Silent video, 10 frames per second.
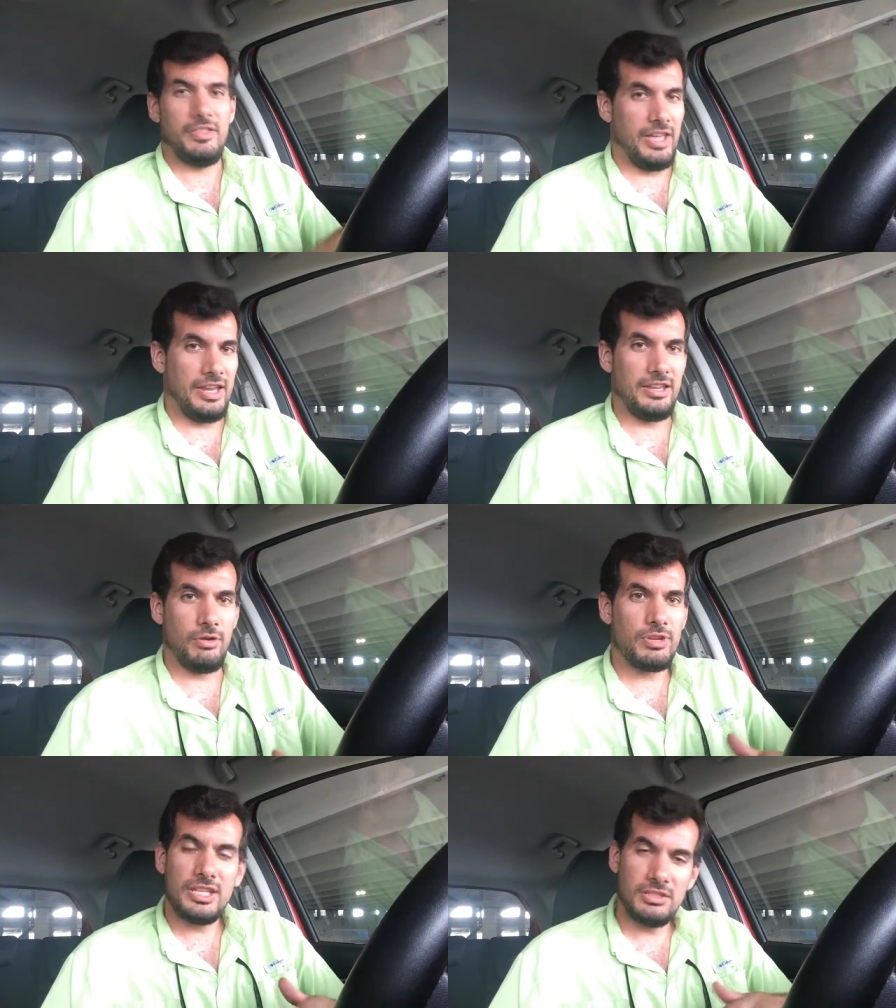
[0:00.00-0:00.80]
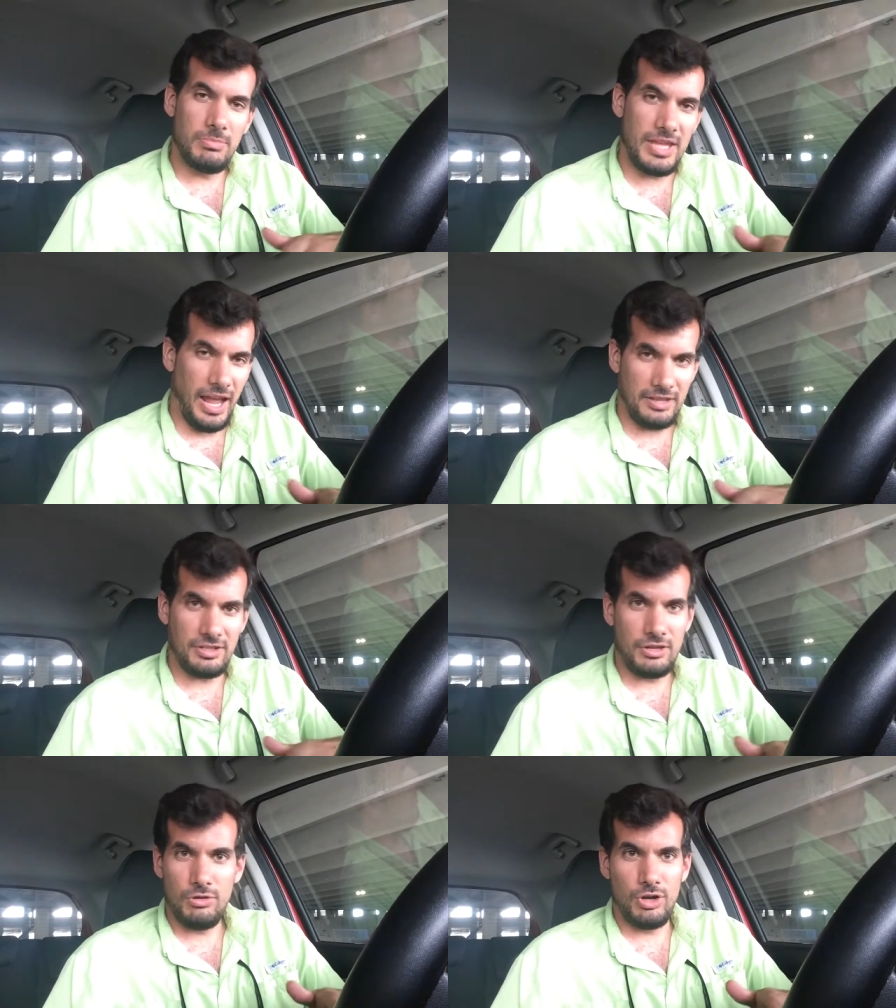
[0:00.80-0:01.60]
that, needs to be
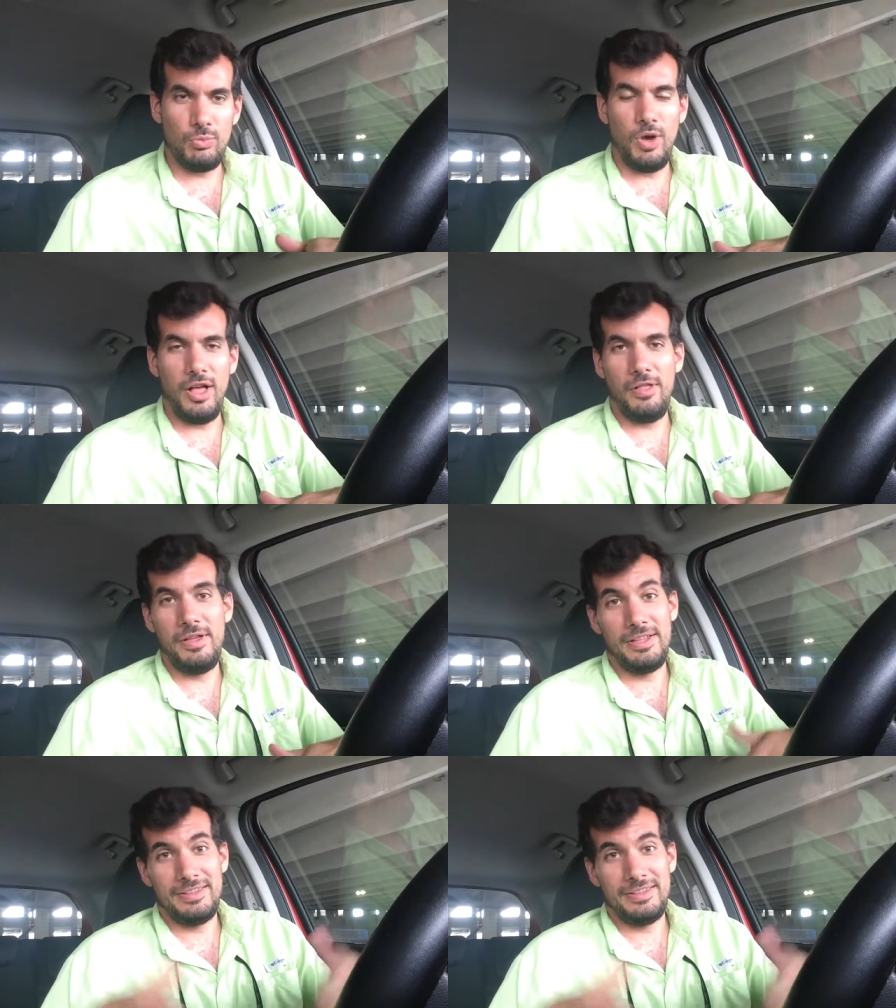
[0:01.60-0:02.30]
executed well.